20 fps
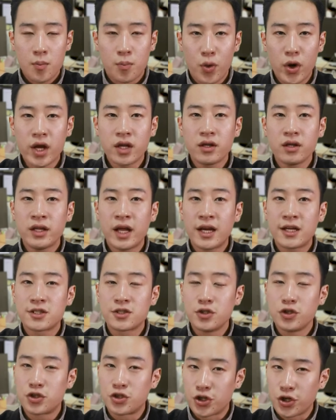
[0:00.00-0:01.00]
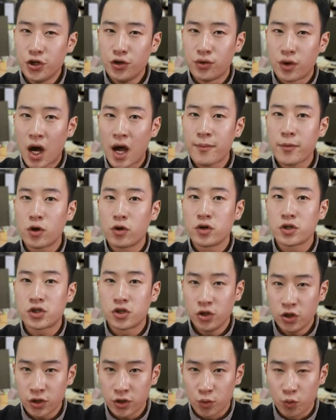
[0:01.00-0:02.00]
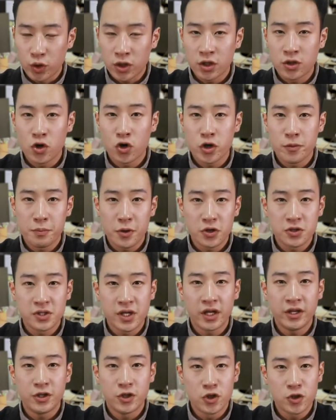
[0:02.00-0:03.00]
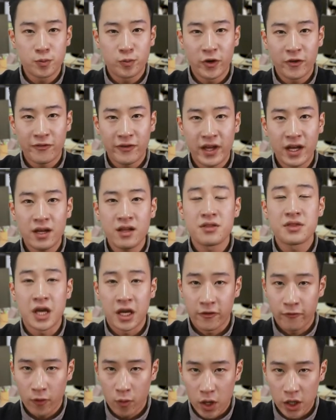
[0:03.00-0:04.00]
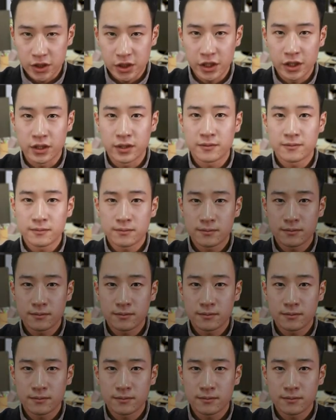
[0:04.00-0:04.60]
Bringing the latest news to you, I'm your host Hun with the TokenPost Daily News Briefing. Thank you for watching.